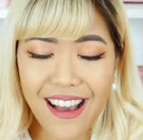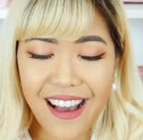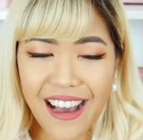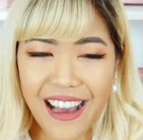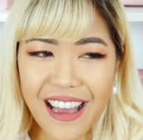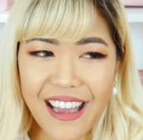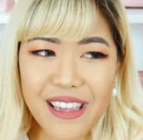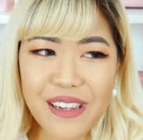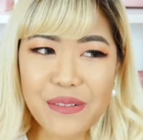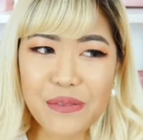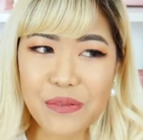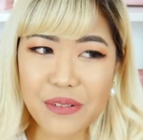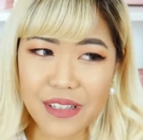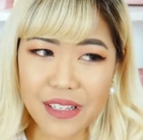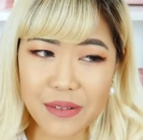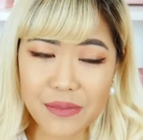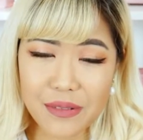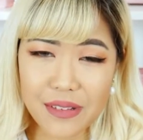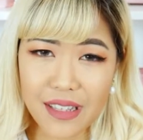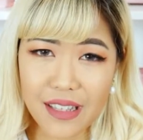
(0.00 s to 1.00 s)
I
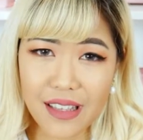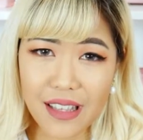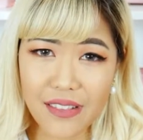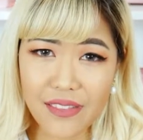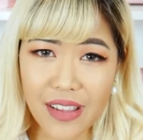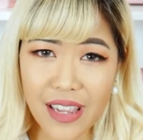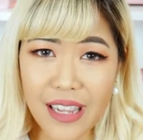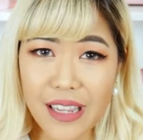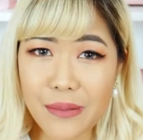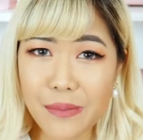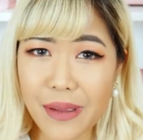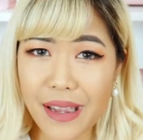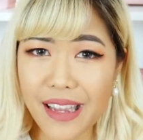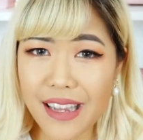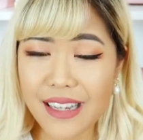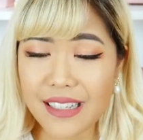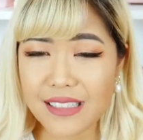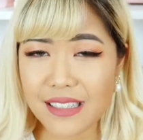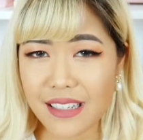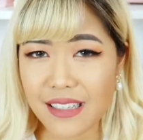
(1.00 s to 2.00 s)
really love
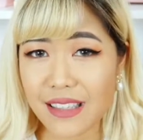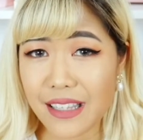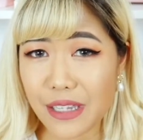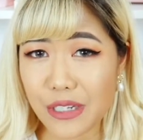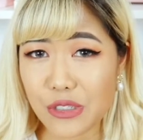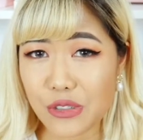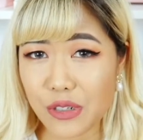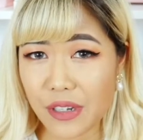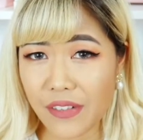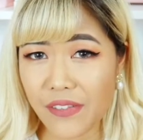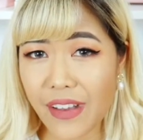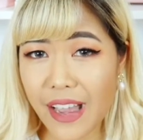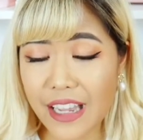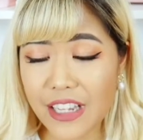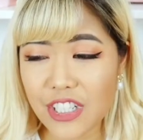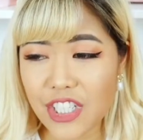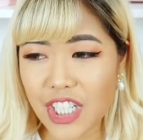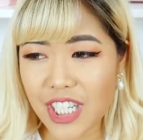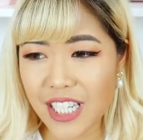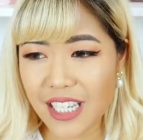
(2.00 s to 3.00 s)
handbags and luxury
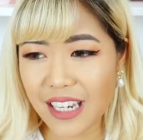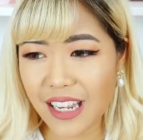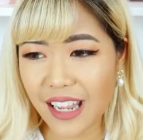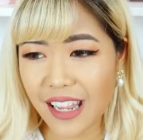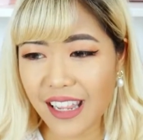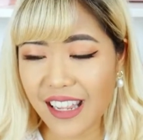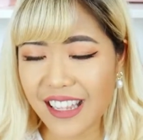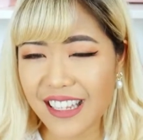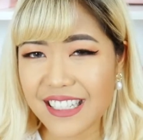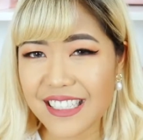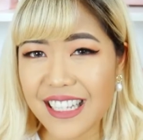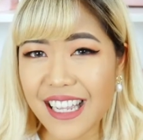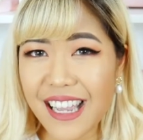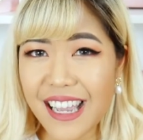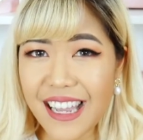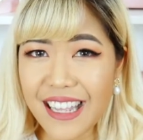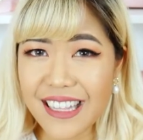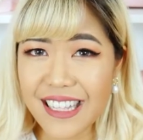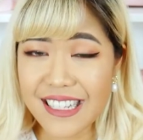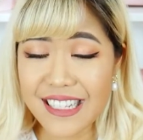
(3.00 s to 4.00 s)
fashion, and
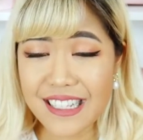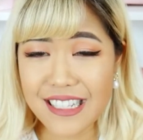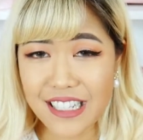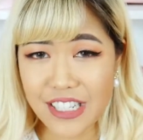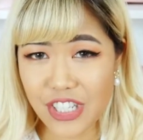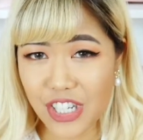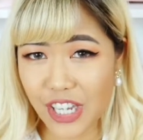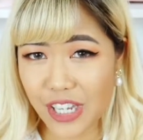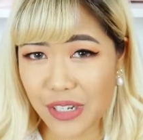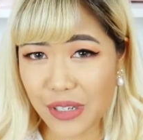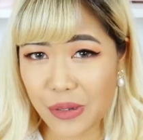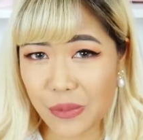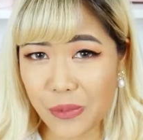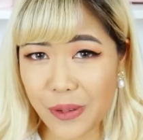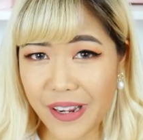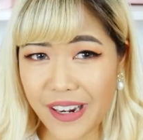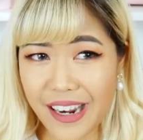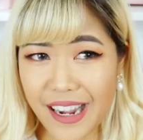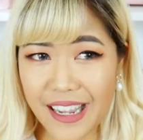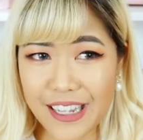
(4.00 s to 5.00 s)
this is a channel
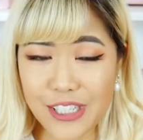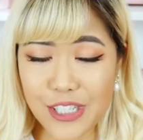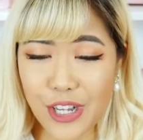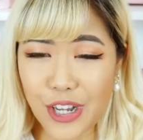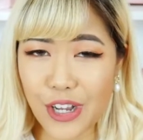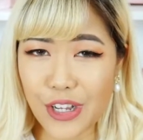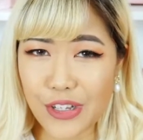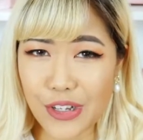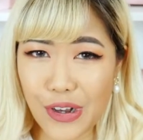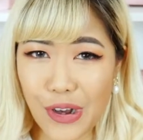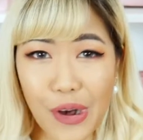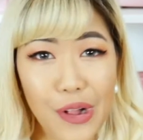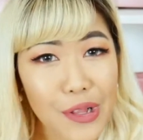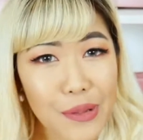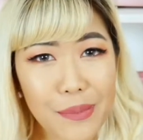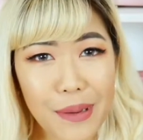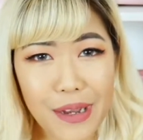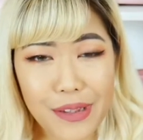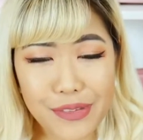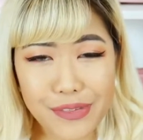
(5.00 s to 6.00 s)
where I talk all
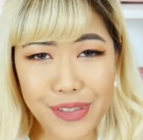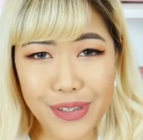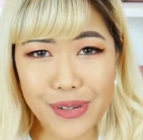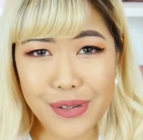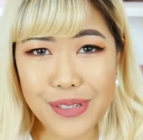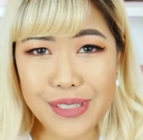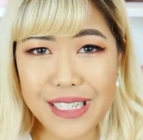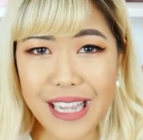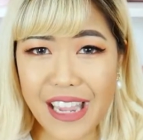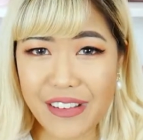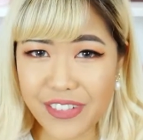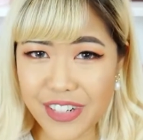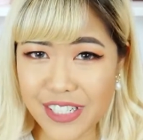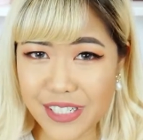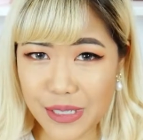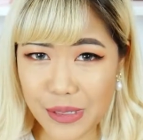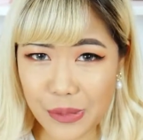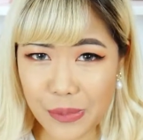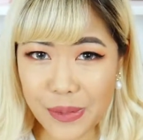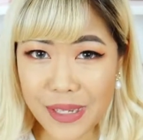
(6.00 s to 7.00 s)
about those every
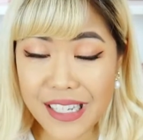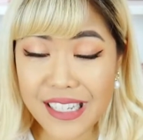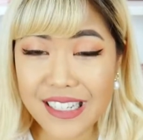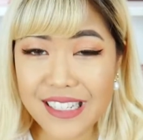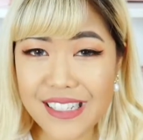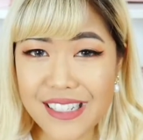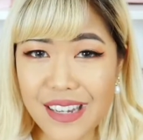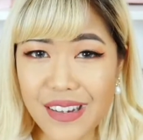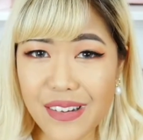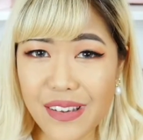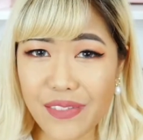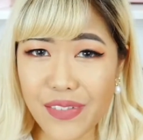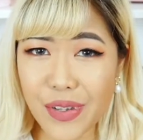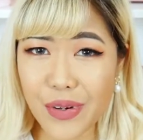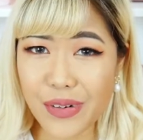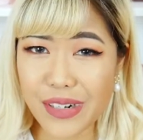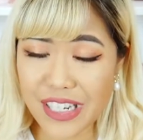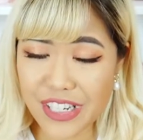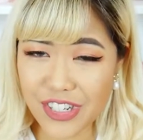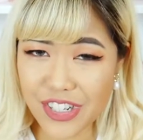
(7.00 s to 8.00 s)
single week. So if
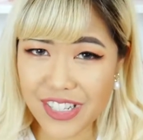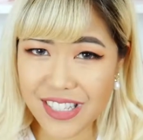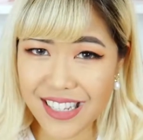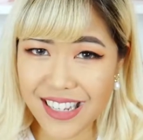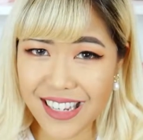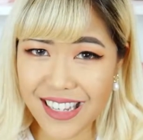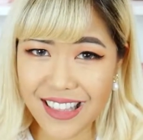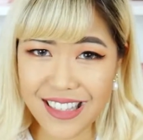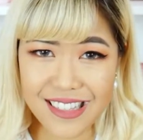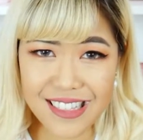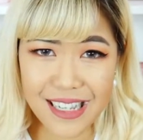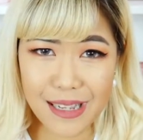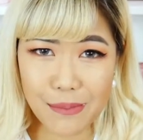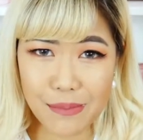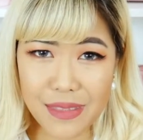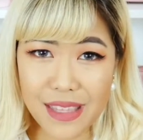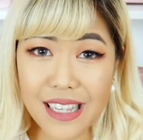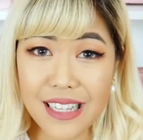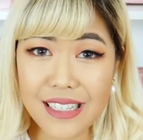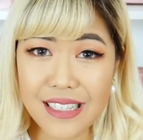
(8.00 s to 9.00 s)
you are interested in the same
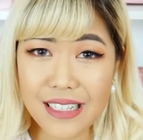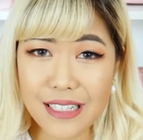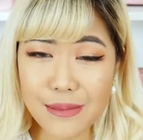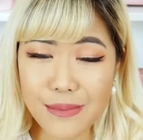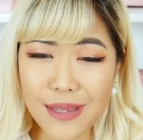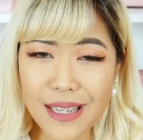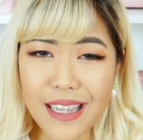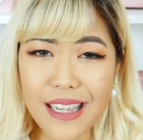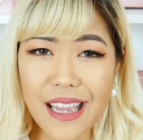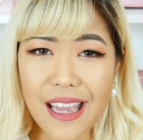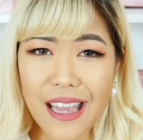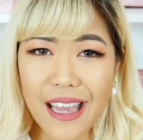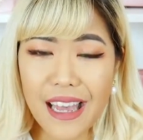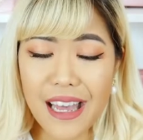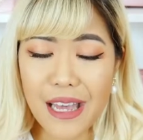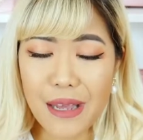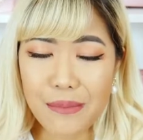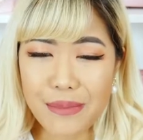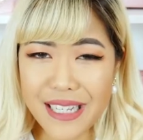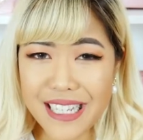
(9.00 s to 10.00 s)
things as me,
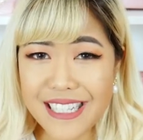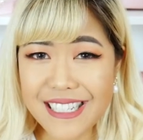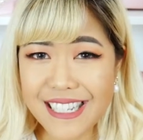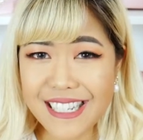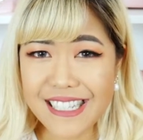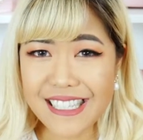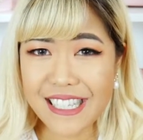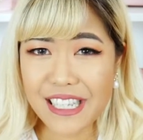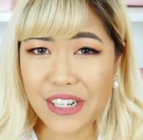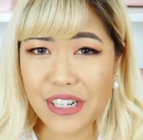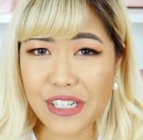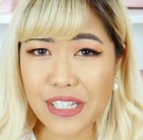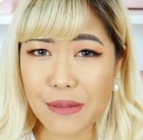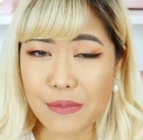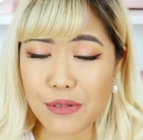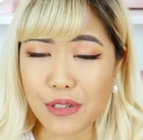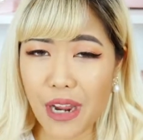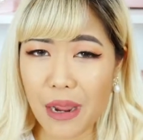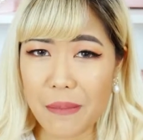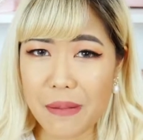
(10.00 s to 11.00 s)
please consider
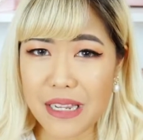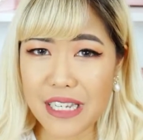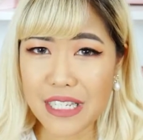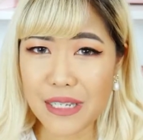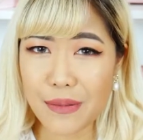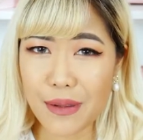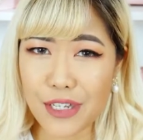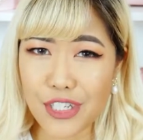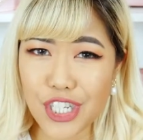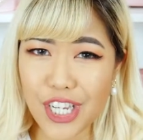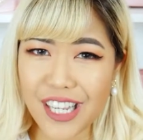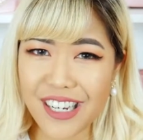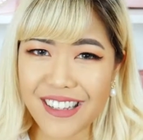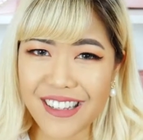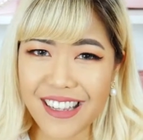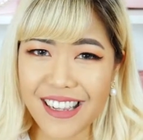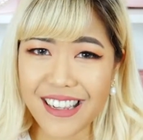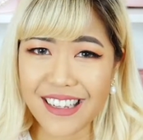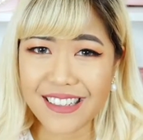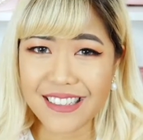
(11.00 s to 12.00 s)
subscribing to my
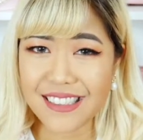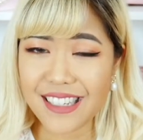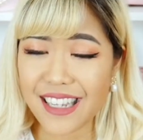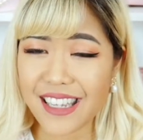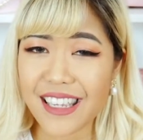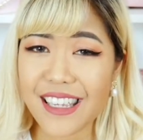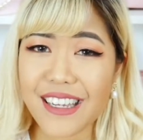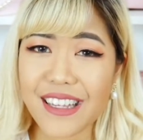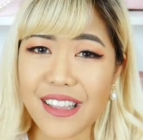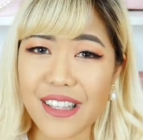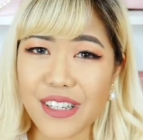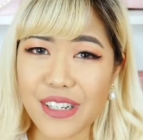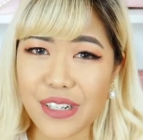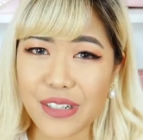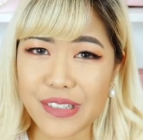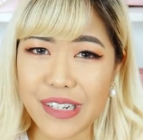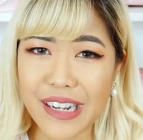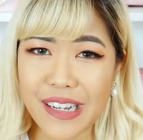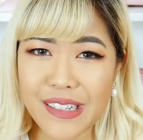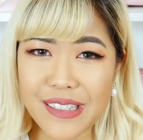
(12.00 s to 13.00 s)
channel and taking a look
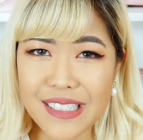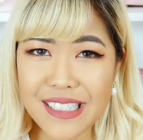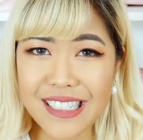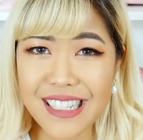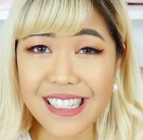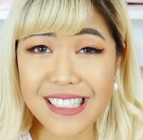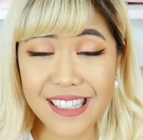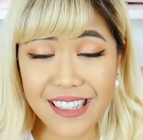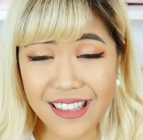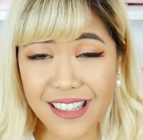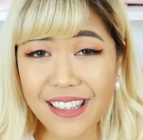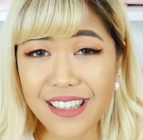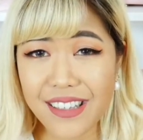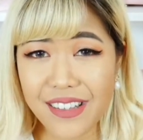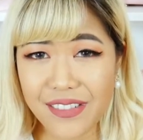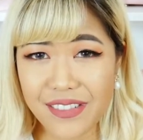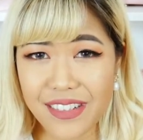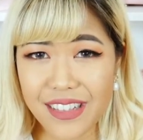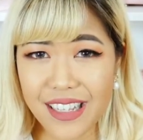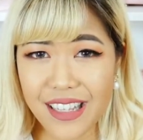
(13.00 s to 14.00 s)
around, because I think
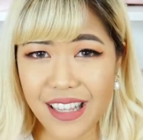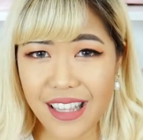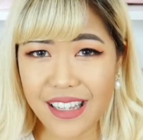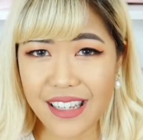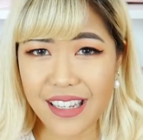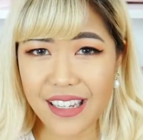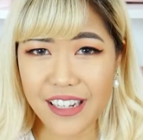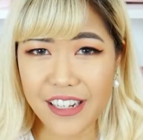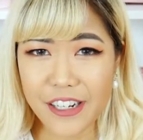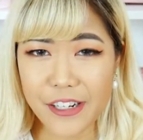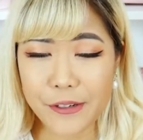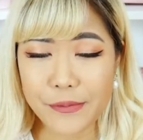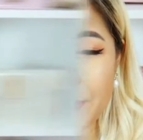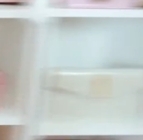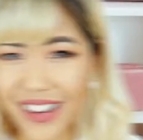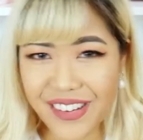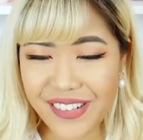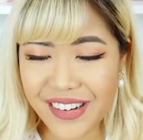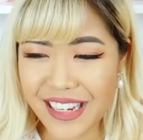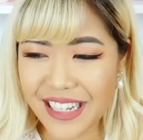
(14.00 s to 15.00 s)
you'll really like it here.
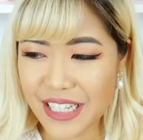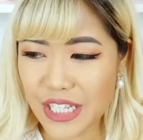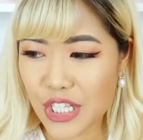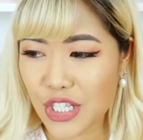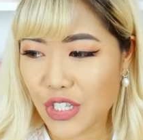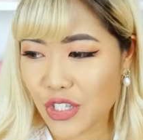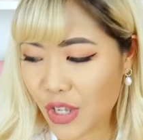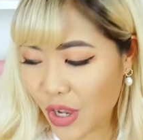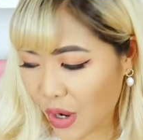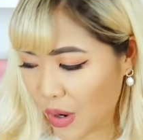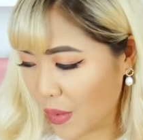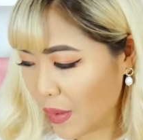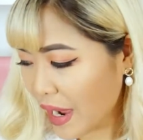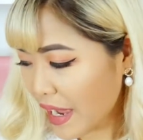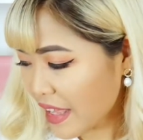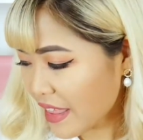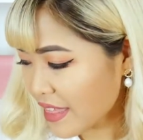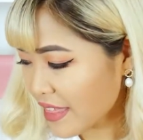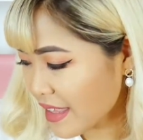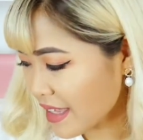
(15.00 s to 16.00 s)
Alright, so
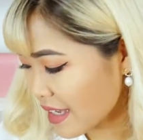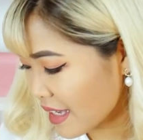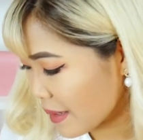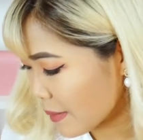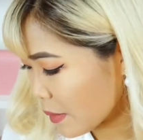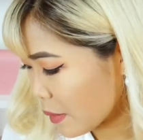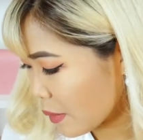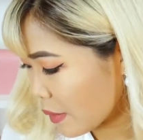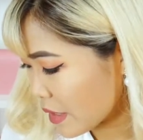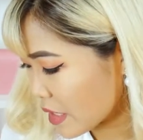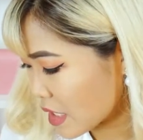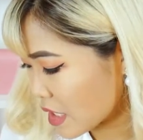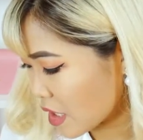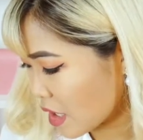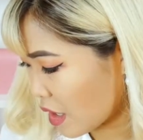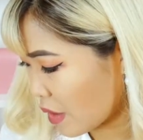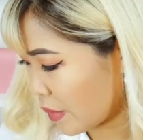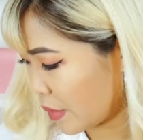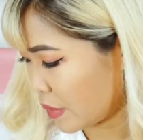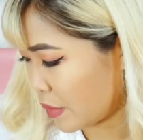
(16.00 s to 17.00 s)
I think I'm going to
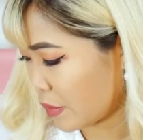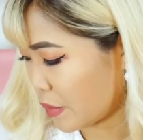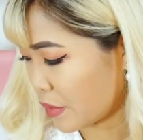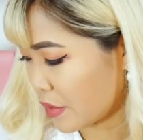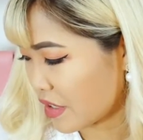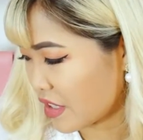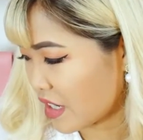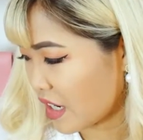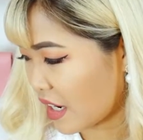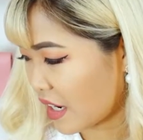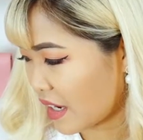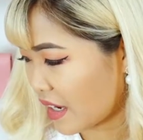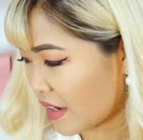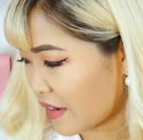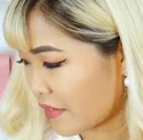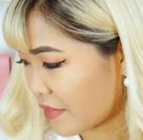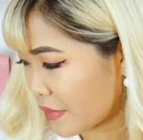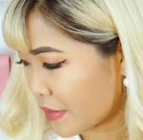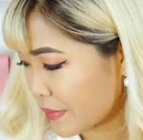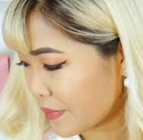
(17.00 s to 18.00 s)
go in order
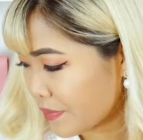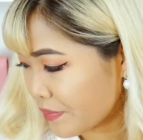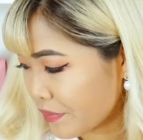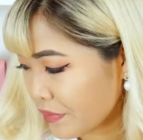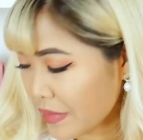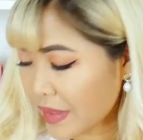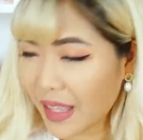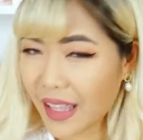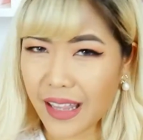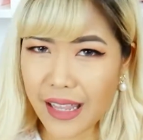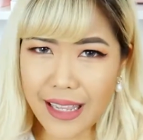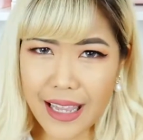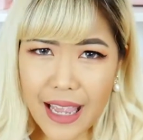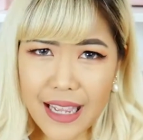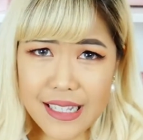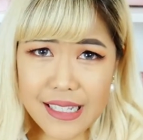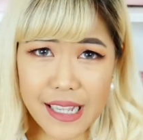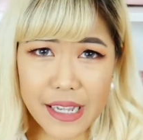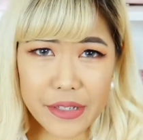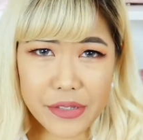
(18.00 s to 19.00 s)
of like
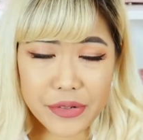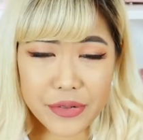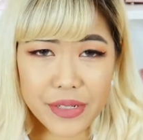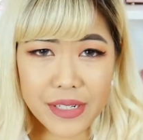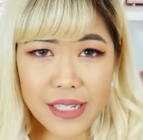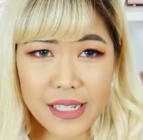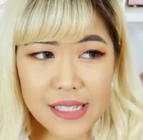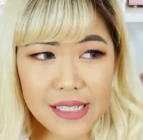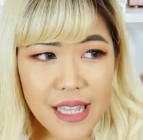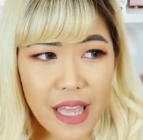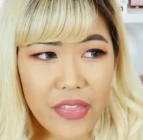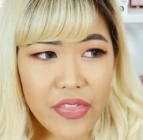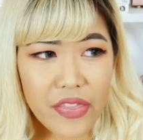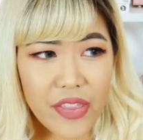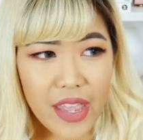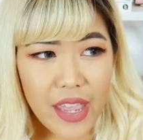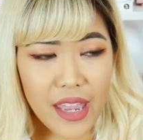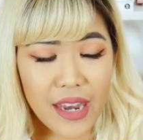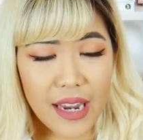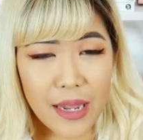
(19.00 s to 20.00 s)
accessories, and
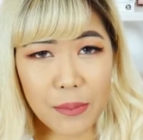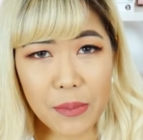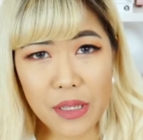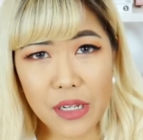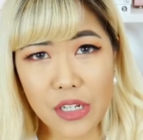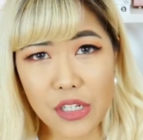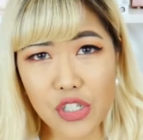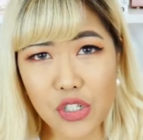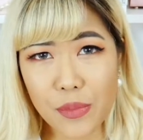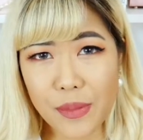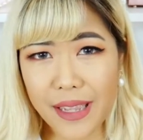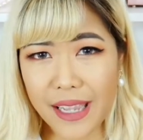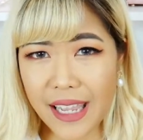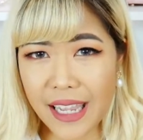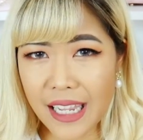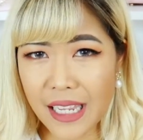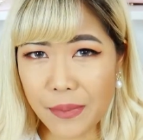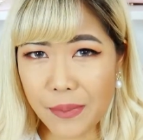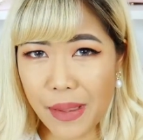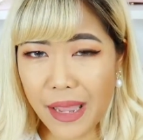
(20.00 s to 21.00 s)
then I'm going to do my
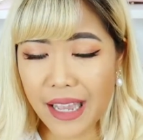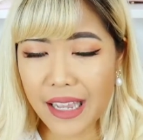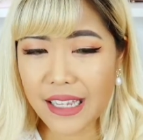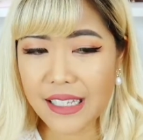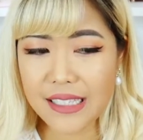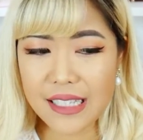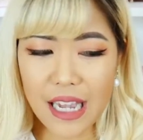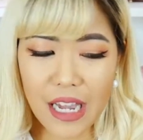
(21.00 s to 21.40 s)
handbags.